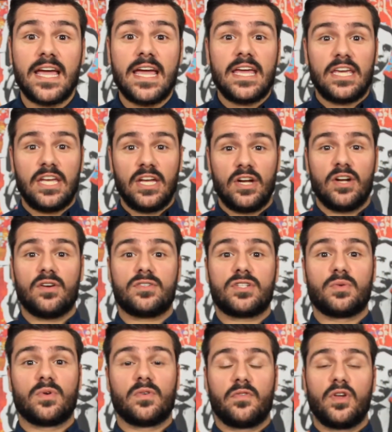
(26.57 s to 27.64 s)
here
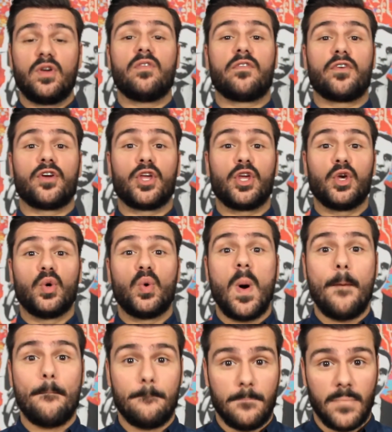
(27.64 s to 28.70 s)
to review for
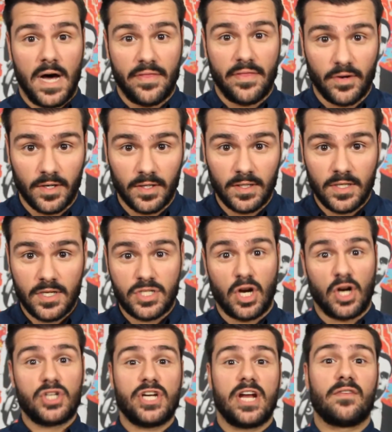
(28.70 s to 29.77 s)
you Mother,
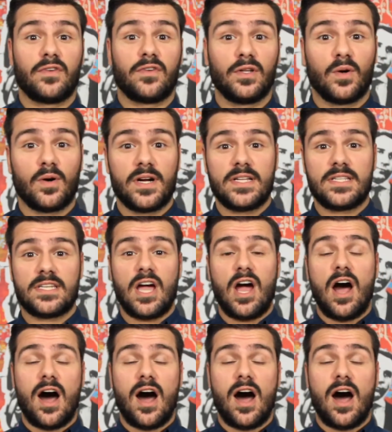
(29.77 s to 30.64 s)
starring Jennifer Lawrence,